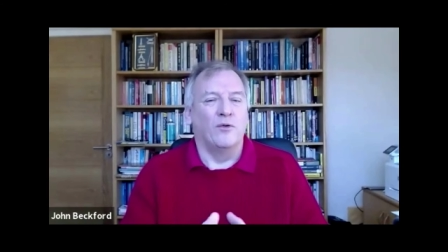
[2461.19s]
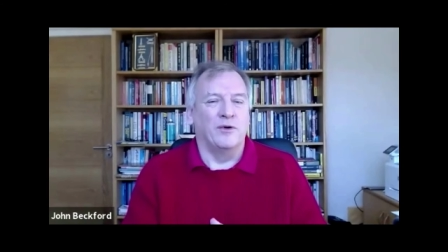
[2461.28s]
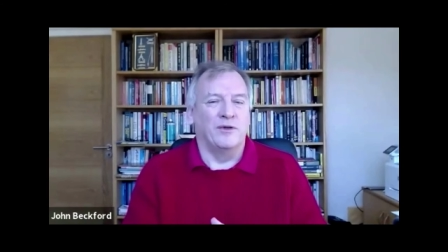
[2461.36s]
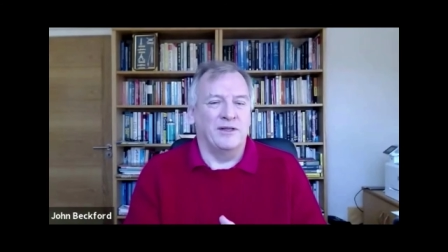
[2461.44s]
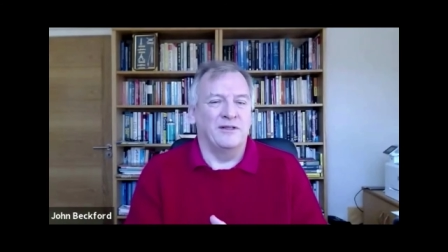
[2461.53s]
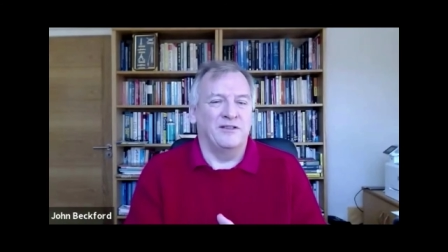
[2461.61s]

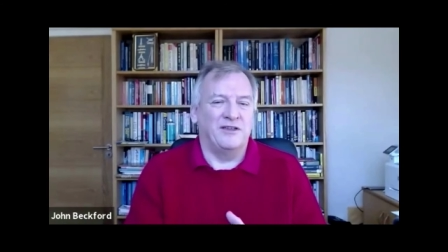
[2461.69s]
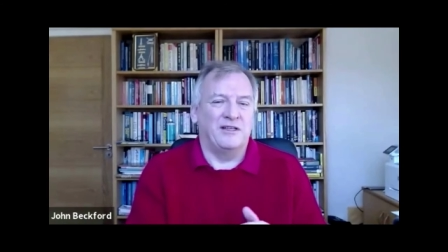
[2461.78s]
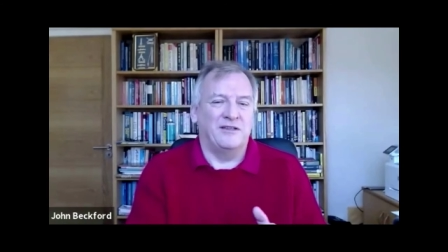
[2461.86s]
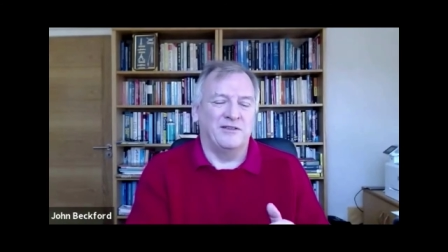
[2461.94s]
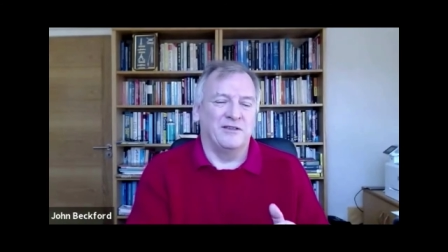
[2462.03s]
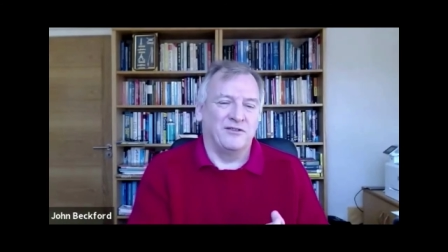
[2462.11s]
within the set
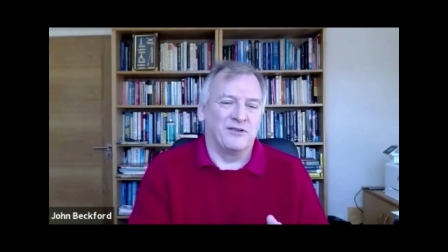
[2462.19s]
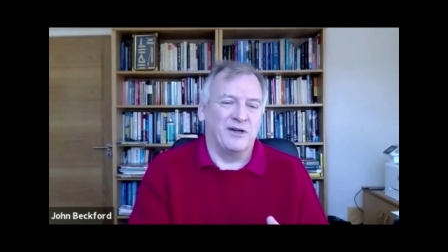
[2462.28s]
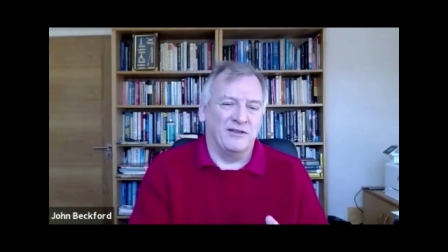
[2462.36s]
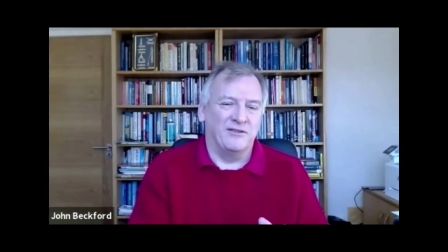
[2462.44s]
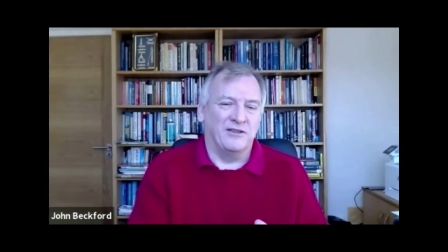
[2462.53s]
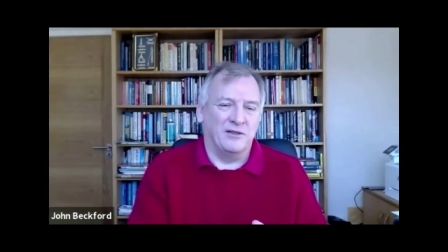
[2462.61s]
of
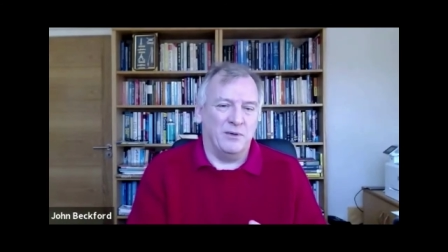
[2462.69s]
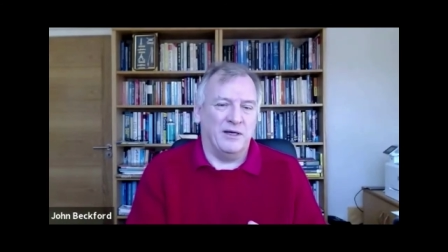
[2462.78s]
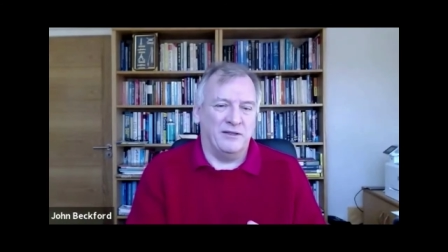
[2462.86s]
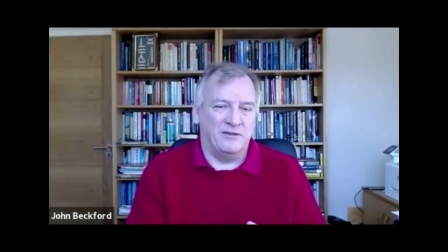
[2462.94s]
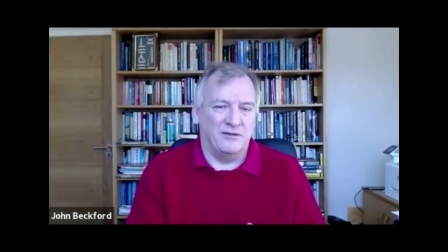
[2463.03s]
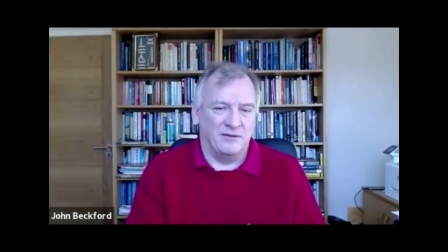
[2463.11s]
constraints that apply
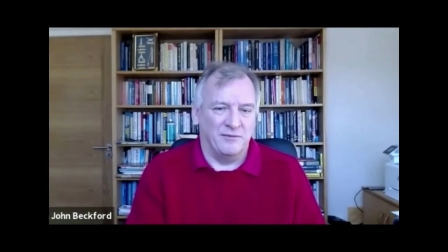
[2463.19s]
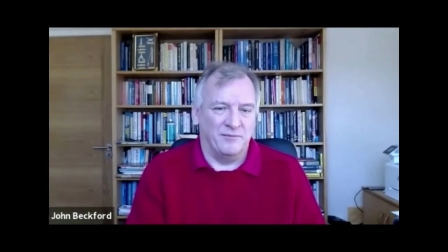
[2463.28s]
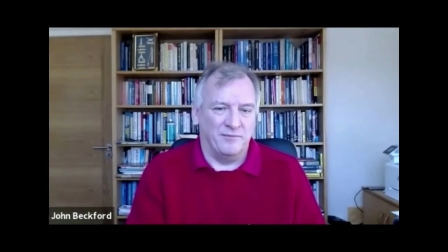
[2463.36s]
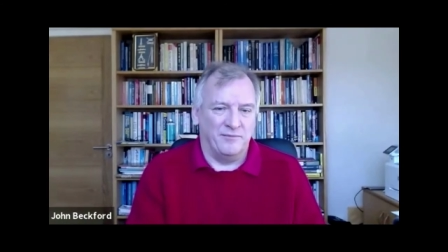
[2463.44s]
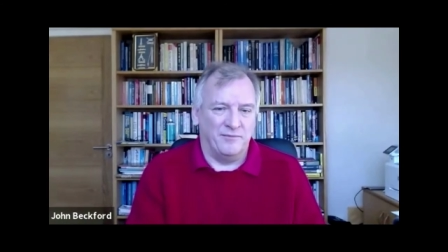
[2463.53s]
to them.